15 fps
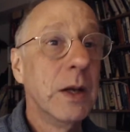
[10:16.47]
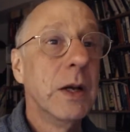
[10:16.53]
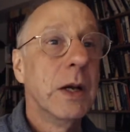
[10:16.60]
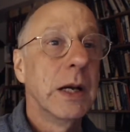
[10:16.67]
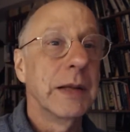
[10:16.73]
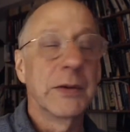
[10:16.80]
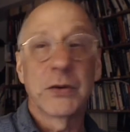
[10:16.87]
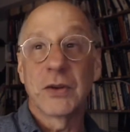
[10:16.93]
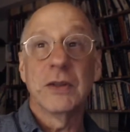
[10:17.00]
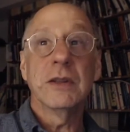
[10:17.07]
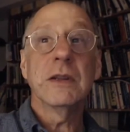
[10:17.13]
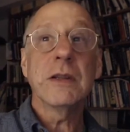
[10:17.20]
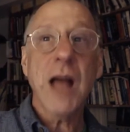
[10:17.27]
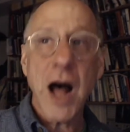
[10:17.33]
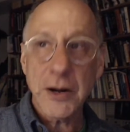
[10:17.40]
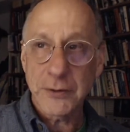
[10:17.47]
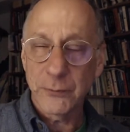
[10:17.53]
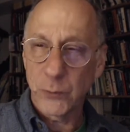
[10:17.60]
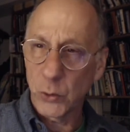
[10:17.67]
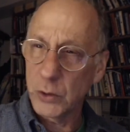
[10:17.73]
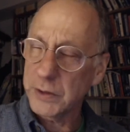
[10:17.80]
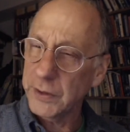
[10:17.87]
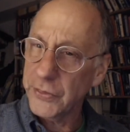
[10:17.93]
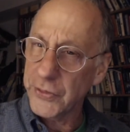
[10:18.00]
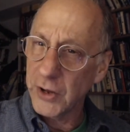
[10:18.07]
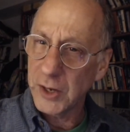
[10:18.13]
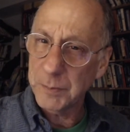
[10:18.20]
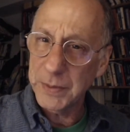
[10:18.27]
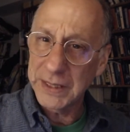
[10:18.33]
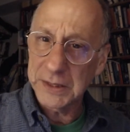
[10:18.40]
And there's a lot of work and
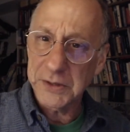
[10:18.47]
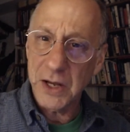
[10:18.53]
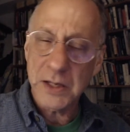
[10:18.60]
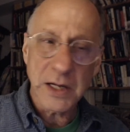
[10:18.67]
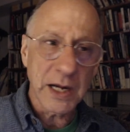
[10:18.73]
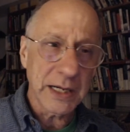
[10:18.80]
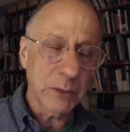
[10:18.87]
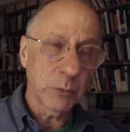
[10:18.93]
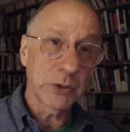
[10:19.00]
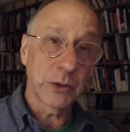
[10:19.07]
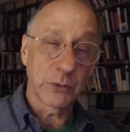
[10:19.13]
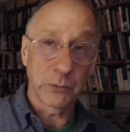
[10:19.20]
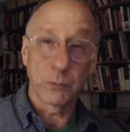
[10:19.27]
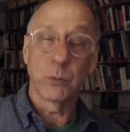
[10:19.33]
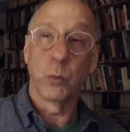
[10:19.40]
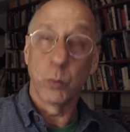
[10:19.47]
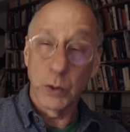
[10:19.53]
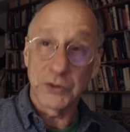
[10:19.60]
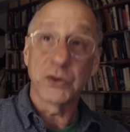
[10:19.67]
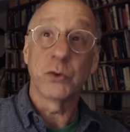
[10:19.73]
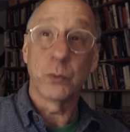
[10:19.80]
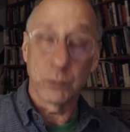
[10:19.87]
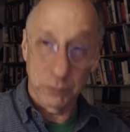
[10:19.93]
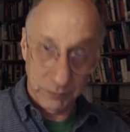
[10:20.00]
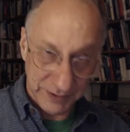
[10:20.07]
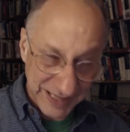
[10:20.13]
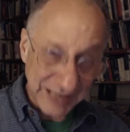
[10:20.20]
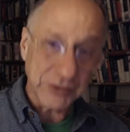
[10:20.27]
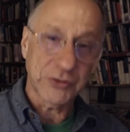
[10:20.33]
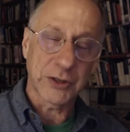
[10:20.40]
thought being done on it, which is
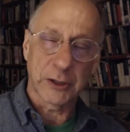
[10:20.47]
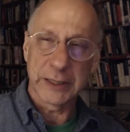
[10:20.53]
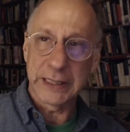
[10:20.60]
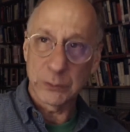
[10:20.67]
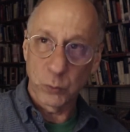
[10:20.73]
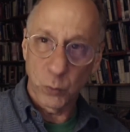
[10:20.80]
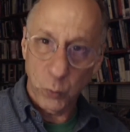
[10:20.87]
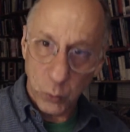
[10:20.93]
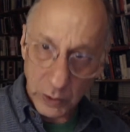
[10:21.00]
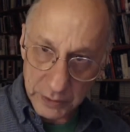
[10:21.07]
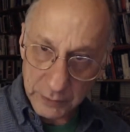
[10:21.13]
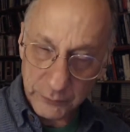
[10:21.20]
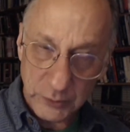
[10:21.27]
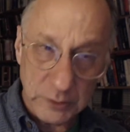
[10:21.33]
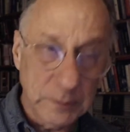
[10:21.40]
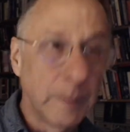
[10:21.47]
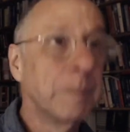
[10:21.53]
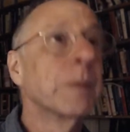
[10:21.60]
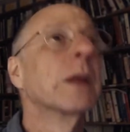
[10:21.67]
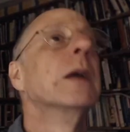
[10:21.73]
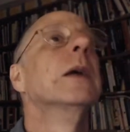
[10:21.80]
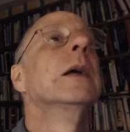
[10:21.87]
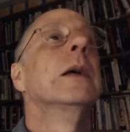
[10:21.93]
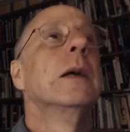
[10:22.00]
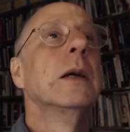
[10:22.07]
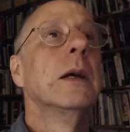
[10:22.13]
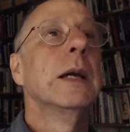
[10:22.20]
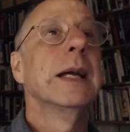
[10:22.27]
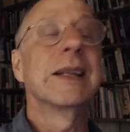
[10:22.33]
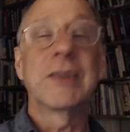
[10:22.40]
necessary and wonderful.
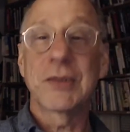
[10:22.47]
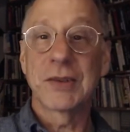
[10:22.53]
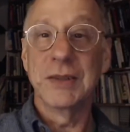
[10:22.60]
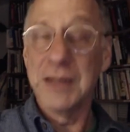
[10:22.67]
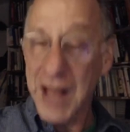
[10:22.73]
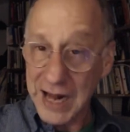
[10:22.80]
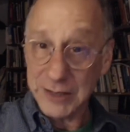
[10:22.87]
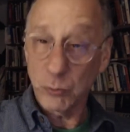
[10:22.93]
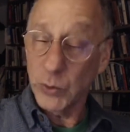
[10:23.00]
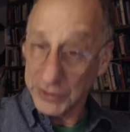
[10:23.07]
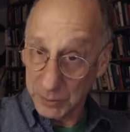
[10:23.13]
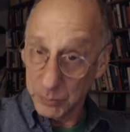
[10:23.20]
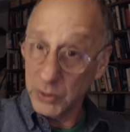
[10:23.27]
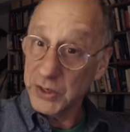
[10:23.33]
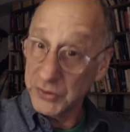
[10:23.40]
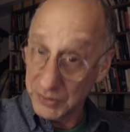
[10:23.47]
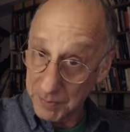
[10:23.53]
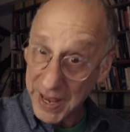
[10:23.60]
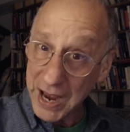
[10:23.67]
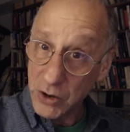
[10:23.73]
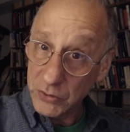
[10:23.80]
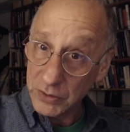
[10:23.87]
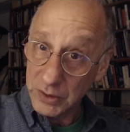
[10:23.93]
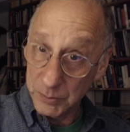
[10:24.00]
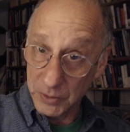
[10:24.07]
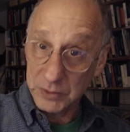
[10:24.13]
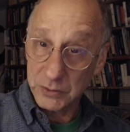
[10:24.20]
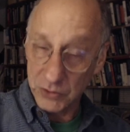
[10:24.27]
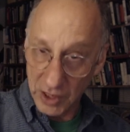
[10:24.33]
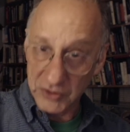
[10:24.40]
It's not what the book is about. The
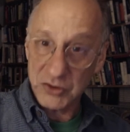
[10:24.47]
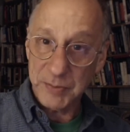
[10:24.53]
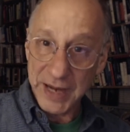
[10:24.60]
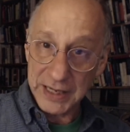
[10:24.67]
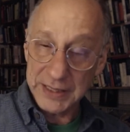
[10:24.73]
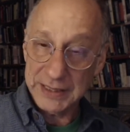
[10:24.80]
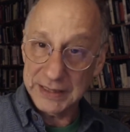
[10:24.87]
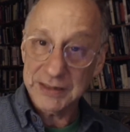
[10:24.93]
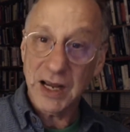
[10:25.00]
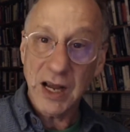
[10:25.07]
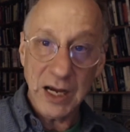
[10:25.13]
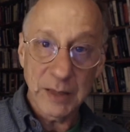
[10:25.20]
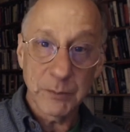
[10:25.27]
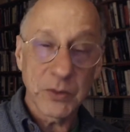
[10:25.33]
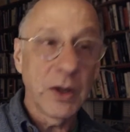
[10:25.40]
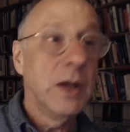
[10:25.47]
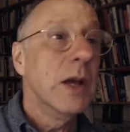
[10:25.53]
book talks about it at times.